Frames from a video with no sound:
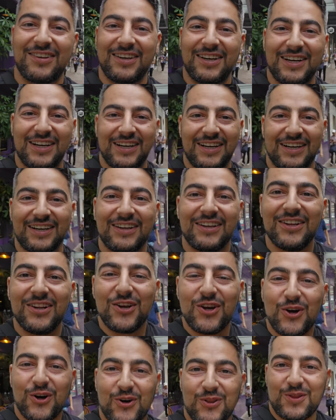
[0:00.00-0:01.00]

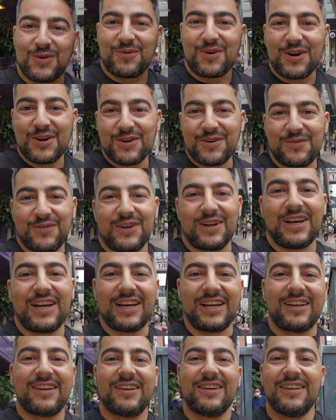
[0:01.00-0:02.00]
uh, on the road for
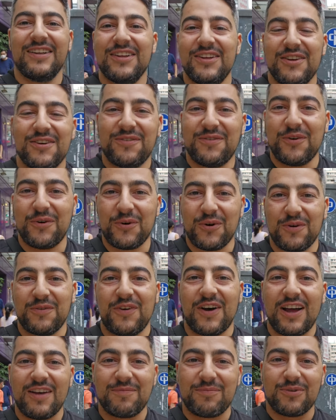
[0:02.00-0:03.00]
like four or
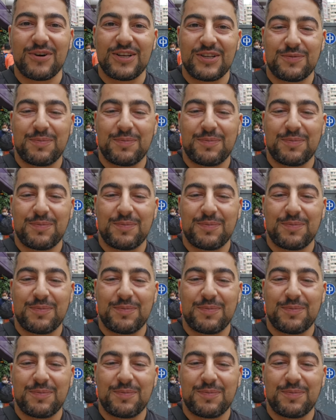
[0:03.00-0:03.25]
five British